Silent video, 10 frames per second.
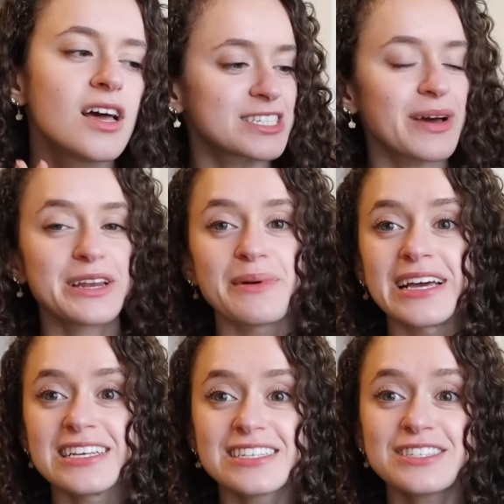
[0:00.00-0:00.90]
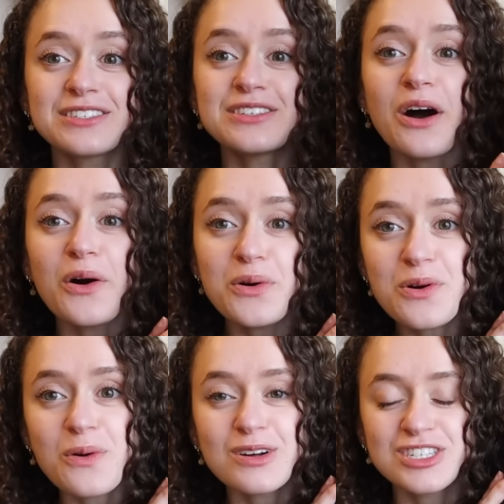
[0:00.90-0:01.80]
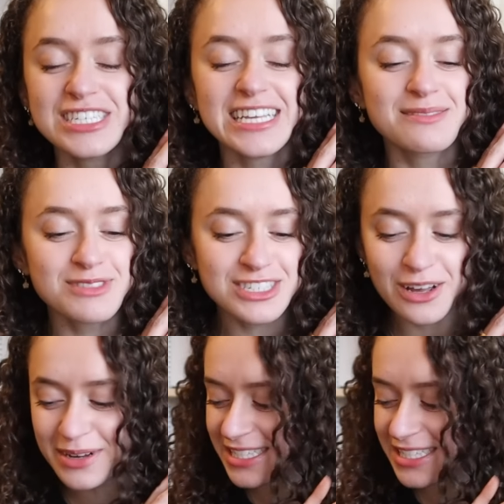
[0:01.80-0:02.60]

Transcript: So anyway, so gorgeous. I'm so